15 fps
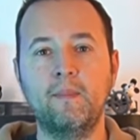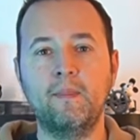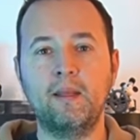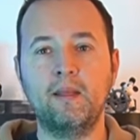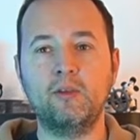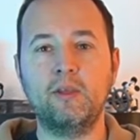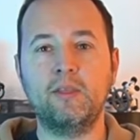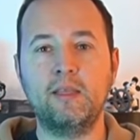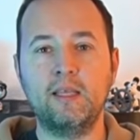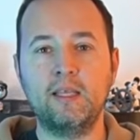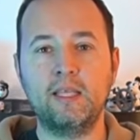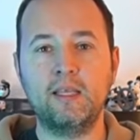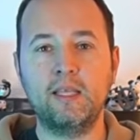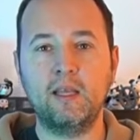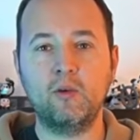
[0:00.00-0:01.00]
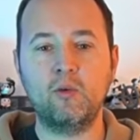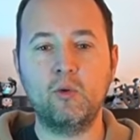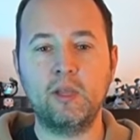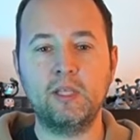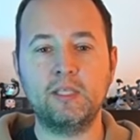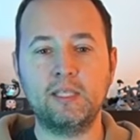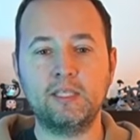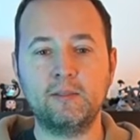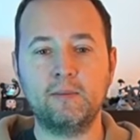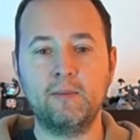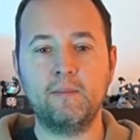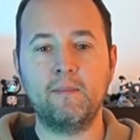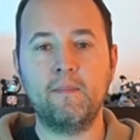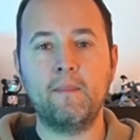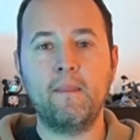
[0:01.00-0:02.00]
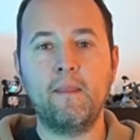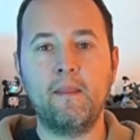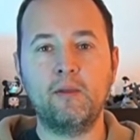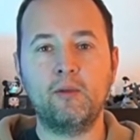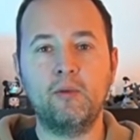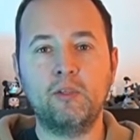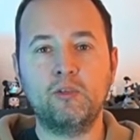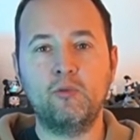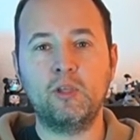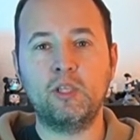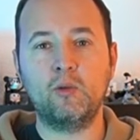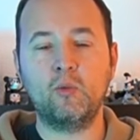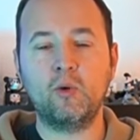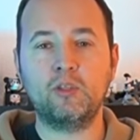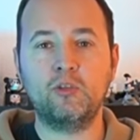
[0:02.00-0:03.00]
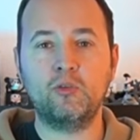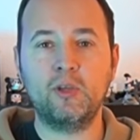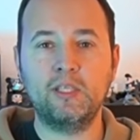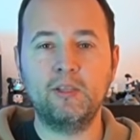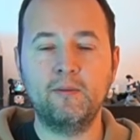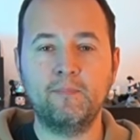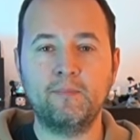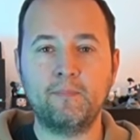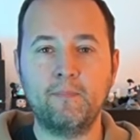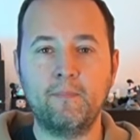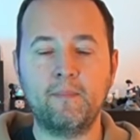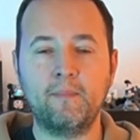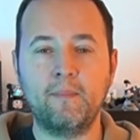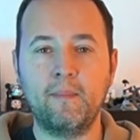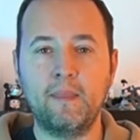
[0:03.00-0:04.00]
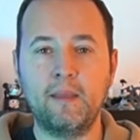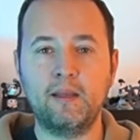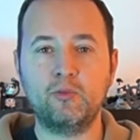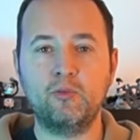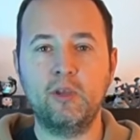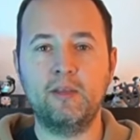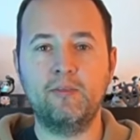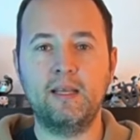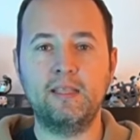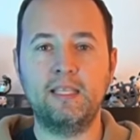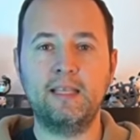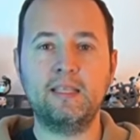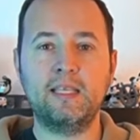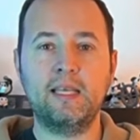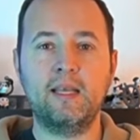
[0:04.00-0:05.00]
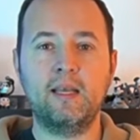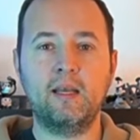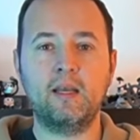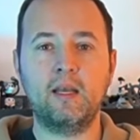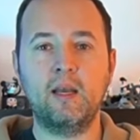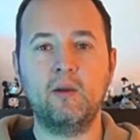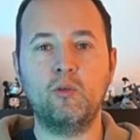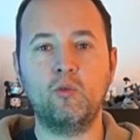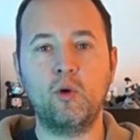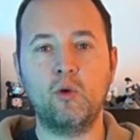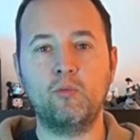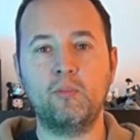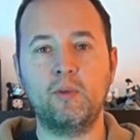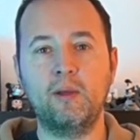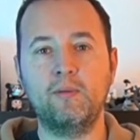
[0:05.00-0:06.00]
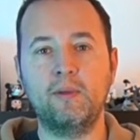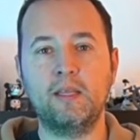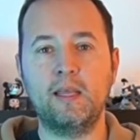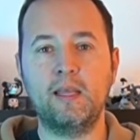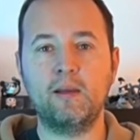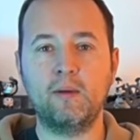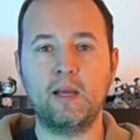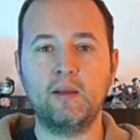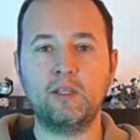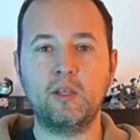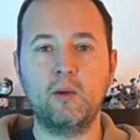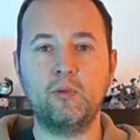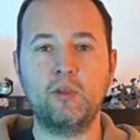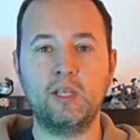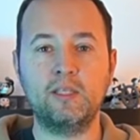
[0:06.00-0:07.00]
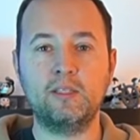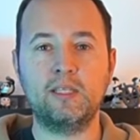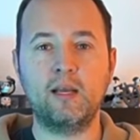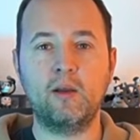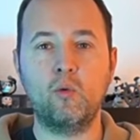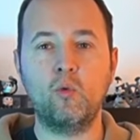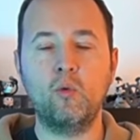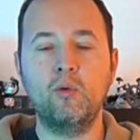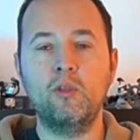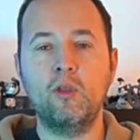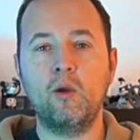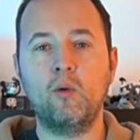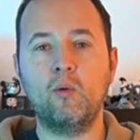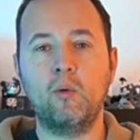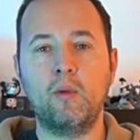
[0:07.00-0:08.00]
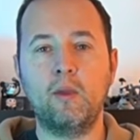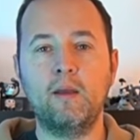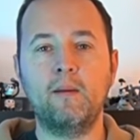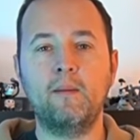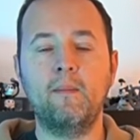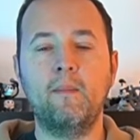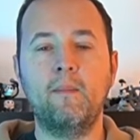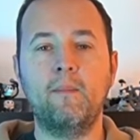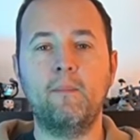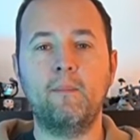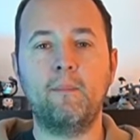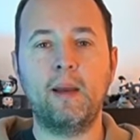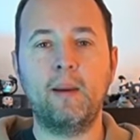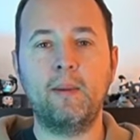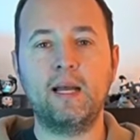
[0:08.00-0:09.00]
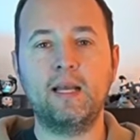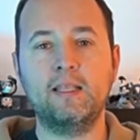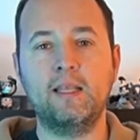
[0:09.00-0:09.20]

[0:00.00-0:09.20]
adjust the cleaning accordingly. So this really works great. It's really fantastic here, drove perfectly around the objects, and also, maybe as